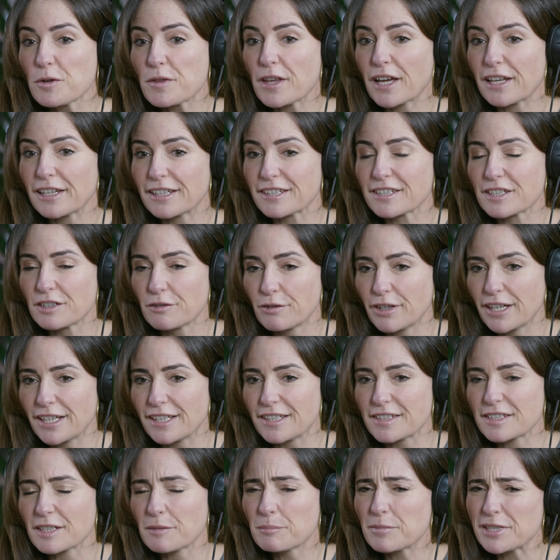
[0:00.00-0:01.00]
that listener
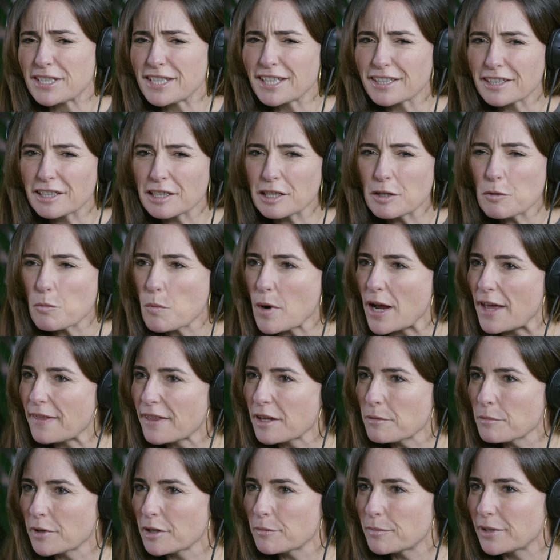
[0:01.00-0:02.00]
is and particularly where
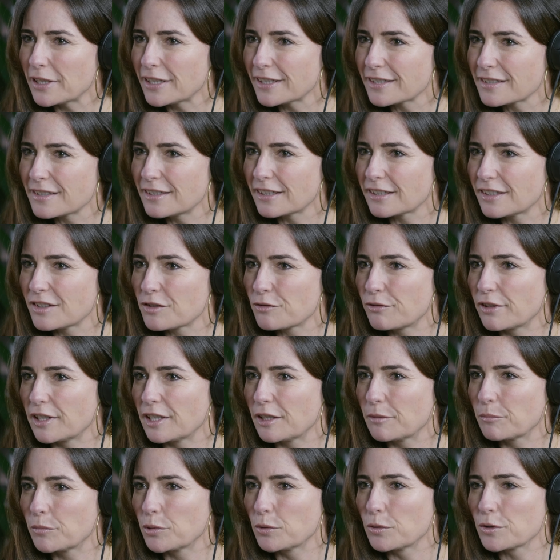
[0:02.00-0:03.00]
they might be listening is
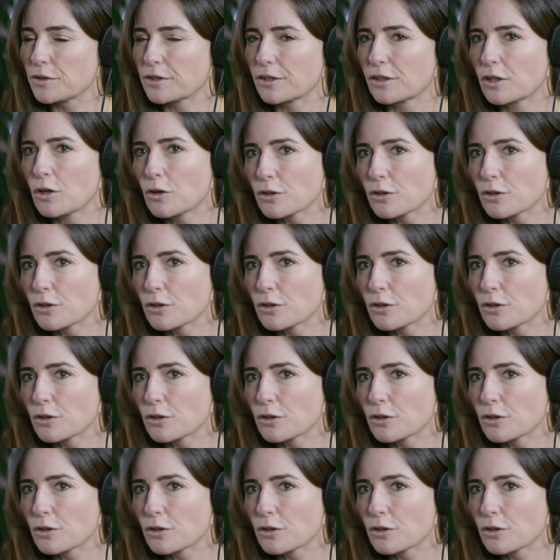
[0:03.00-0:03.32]
really important.